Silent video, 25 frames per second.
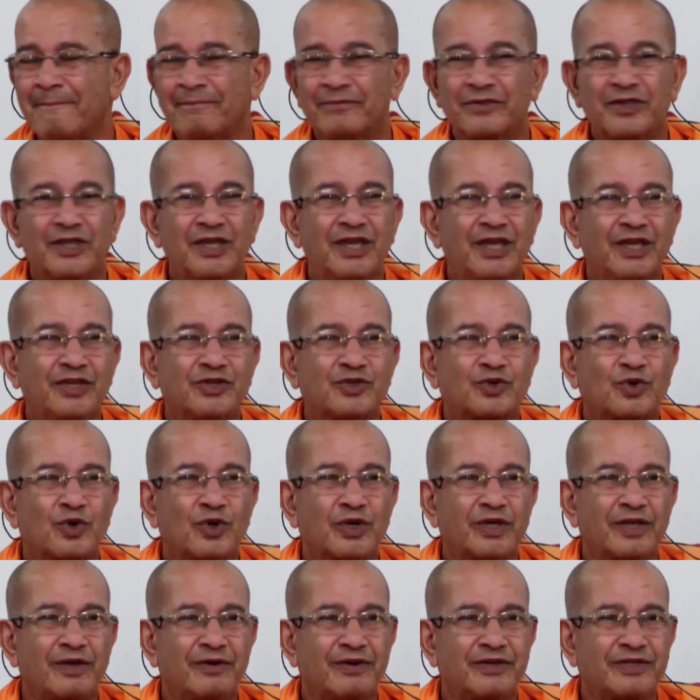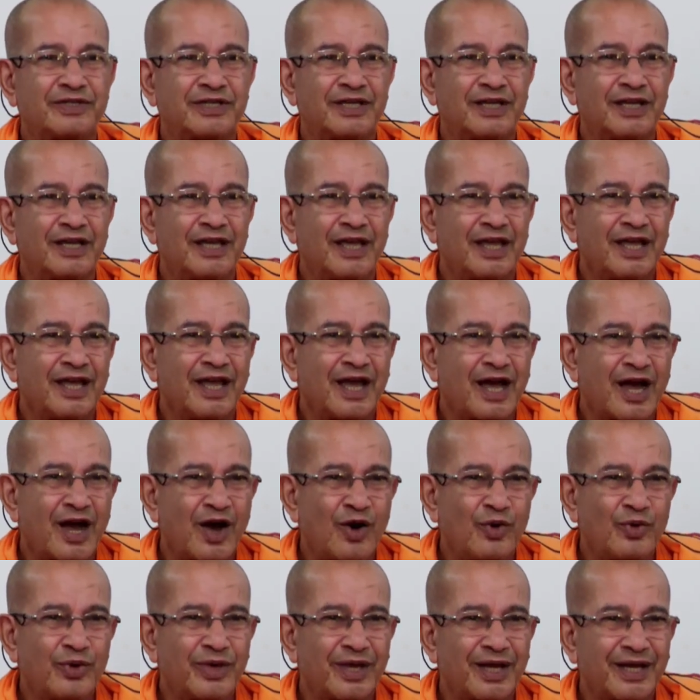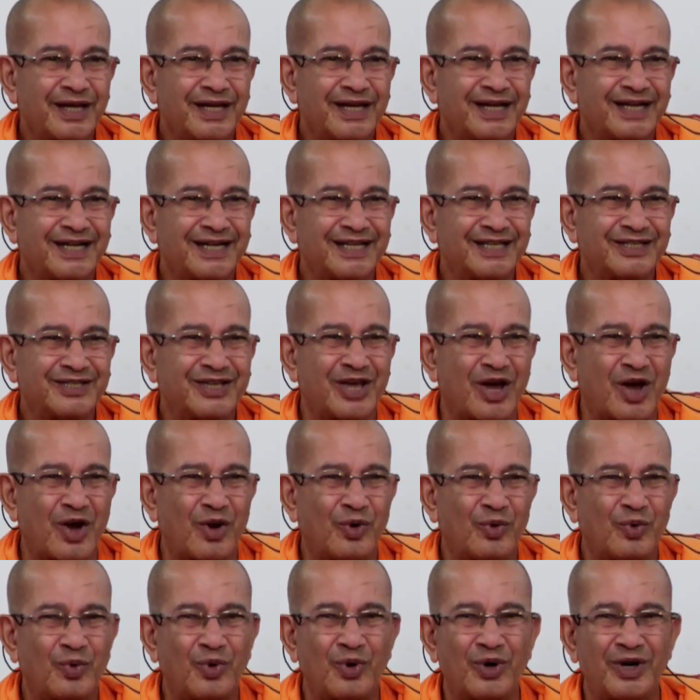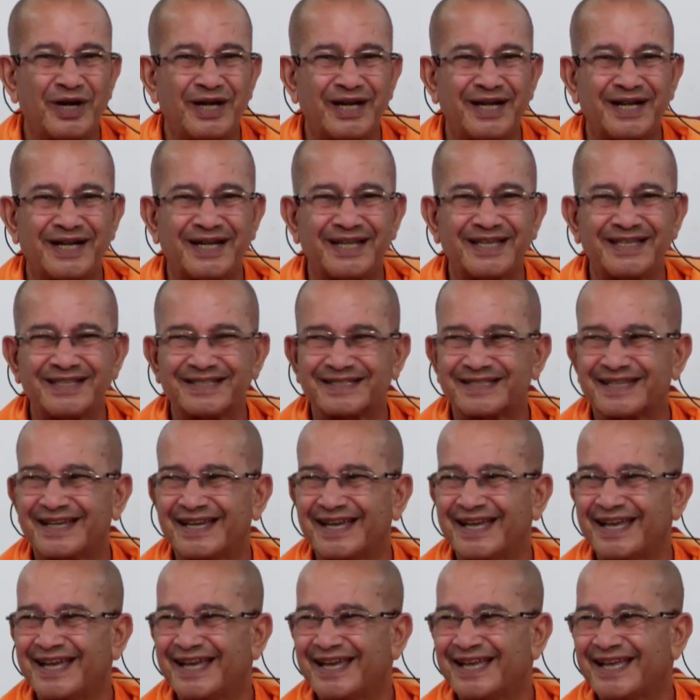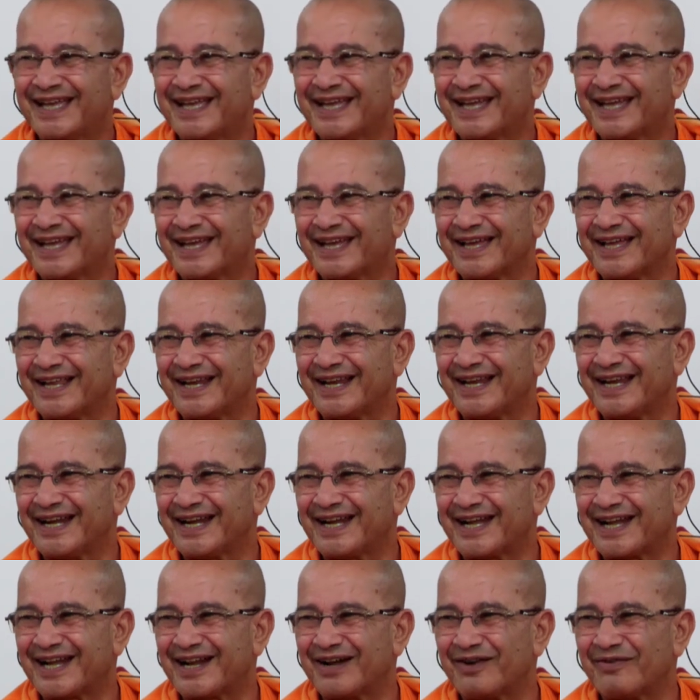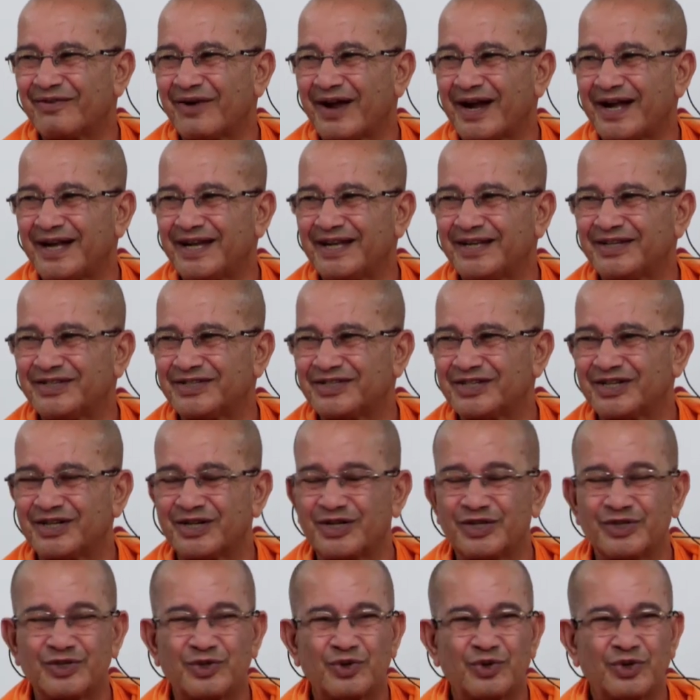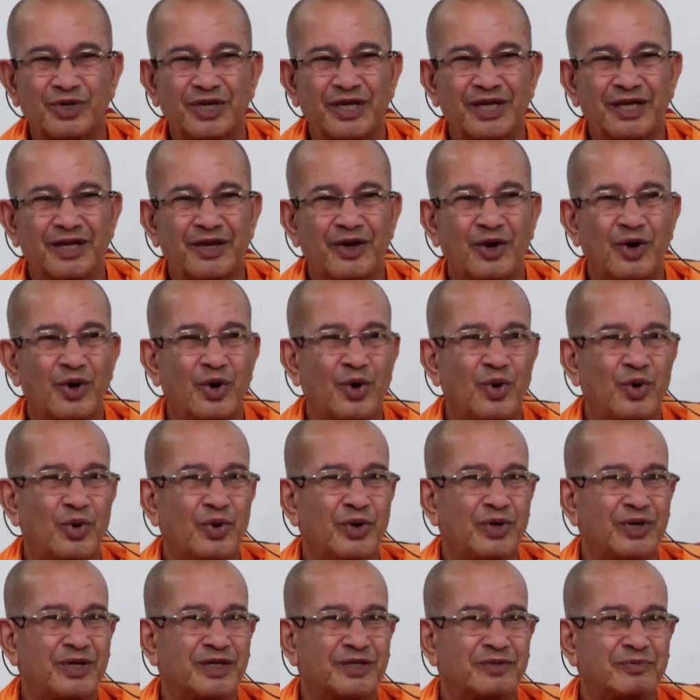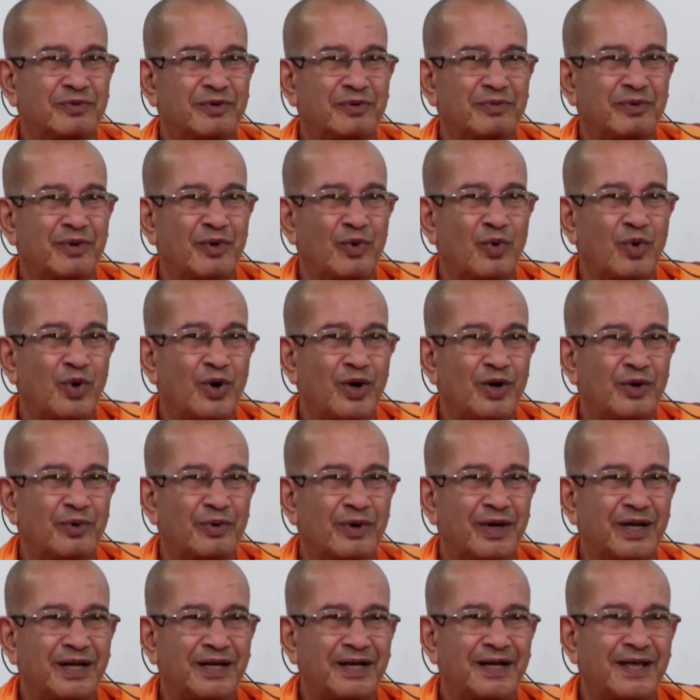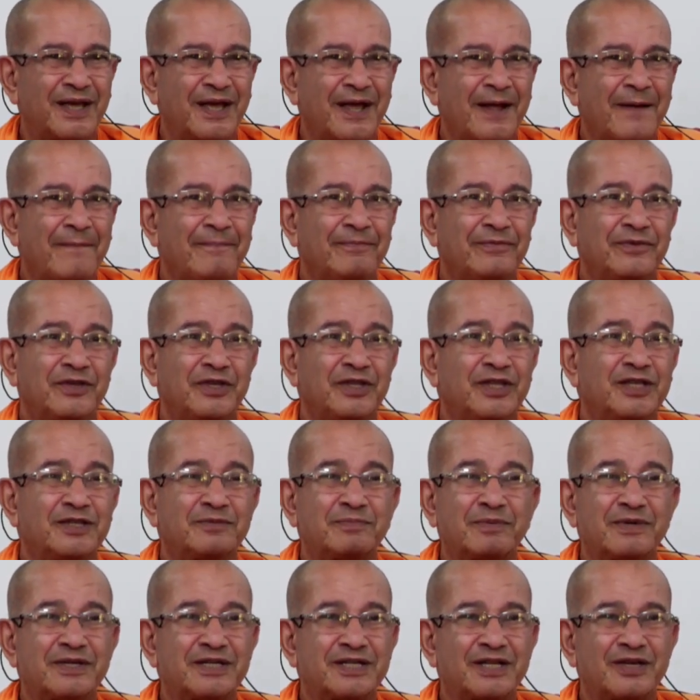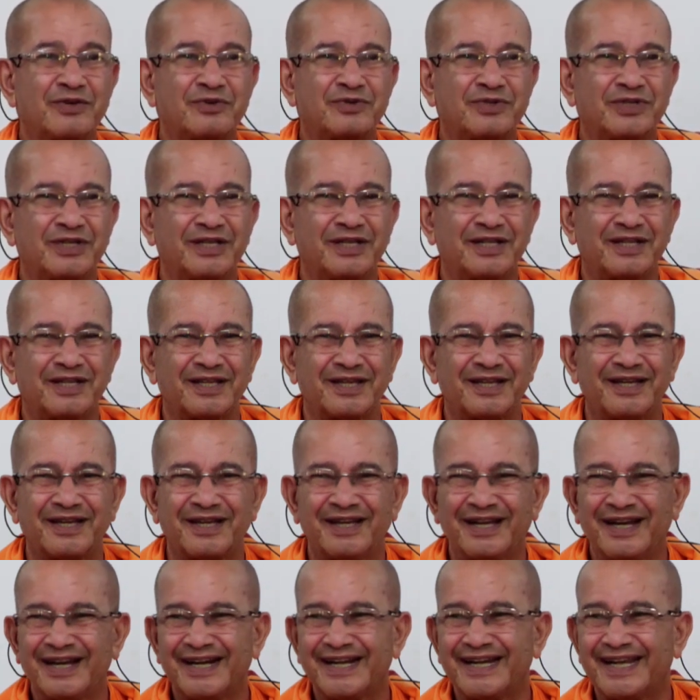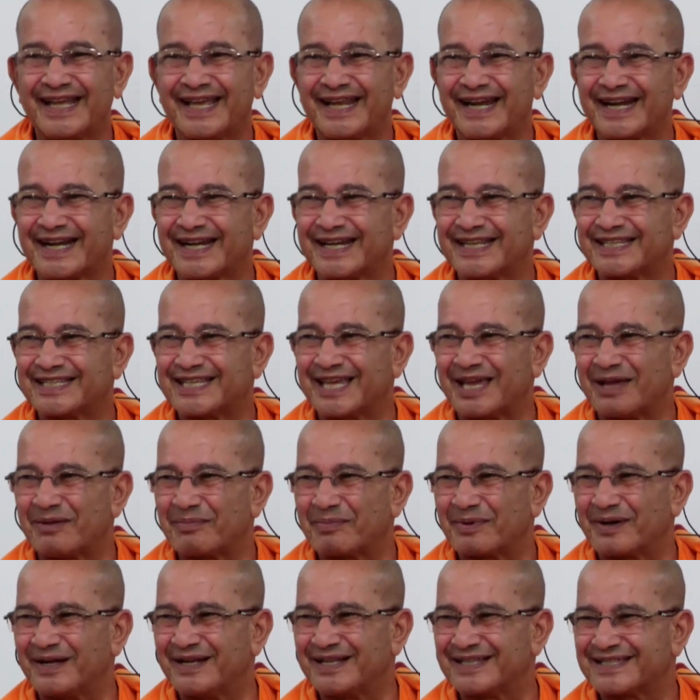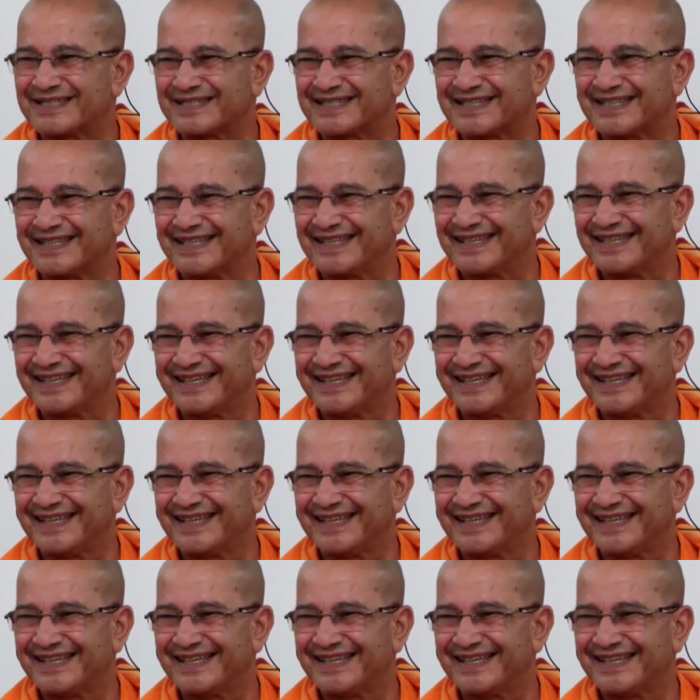Each crow you will see how young it is, how old it is. A little whitish it is looking. Oh, this must be old one. This must have seen direct disciples.